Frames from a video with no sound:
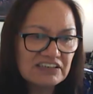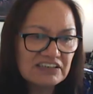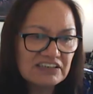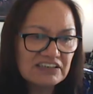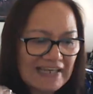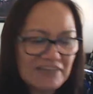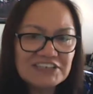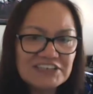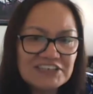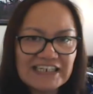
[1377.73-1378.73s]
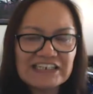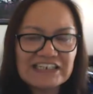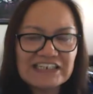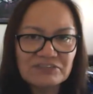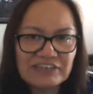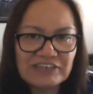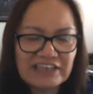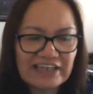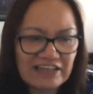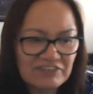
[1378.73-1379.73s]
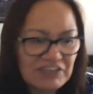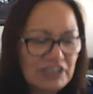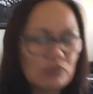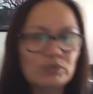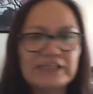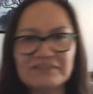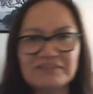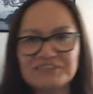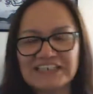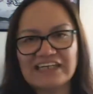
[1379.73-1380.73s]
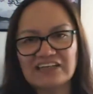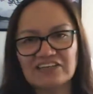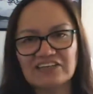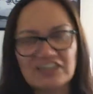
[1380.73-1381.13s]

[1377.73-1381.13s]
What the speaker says: we have to take care of our health. We have to get out,